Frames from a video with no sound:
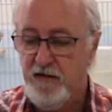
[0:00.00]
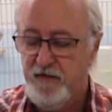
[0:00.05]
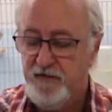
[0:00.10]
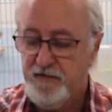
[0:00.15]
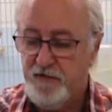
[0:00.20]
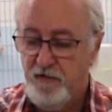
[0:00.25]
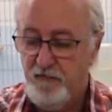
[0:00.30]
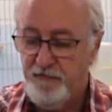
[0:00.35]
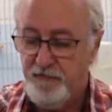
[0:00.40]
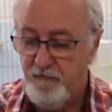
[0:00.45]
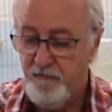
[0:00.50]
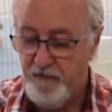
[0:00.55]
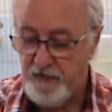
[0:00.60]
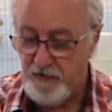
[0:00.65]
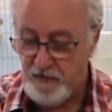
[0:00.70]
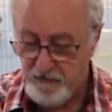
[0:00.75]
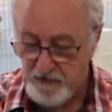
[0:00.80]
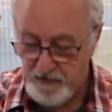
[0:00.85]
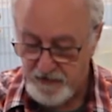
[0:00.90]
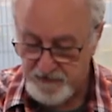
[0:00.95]
So from
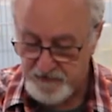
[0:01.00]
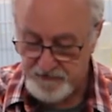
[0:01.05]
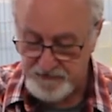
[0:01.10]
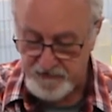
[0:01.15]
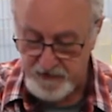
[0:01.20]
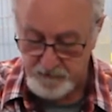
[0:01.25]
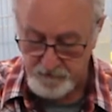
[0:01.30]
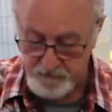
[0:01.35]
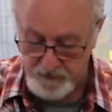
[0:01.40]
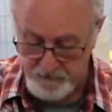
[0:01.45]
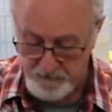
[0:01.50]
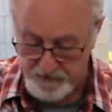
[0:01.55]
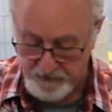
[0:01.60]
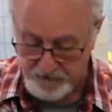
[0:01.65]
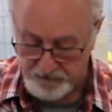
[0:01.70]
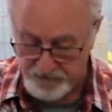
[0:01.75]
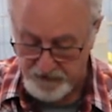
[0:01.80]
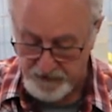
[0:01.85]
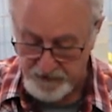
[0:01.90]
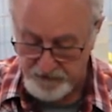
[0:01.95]
there, I just take my
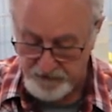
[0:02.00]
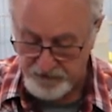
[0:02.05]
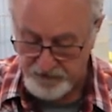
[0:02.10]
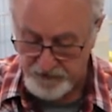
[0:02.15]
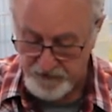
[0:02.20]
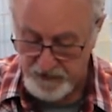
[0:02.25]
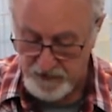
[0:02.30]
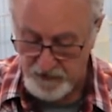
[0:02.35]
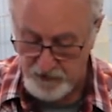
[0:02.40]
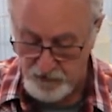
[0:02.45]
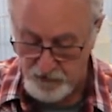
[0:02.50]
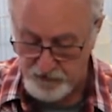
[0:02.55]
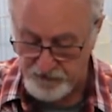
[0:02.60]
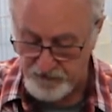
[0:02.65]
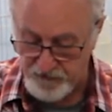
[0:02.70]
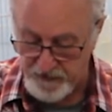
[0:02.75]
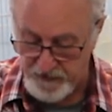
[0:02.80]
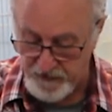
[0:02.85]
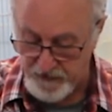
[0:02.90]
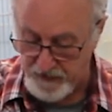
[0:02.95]
mix, I just
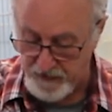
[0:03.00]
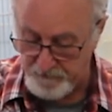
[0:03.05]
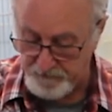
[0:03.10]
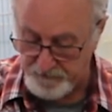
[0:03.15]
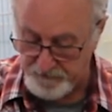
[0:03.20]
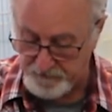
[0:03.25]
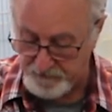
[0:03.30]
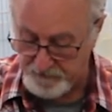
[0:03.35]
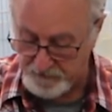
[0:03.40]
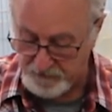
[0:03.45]
loosen it up,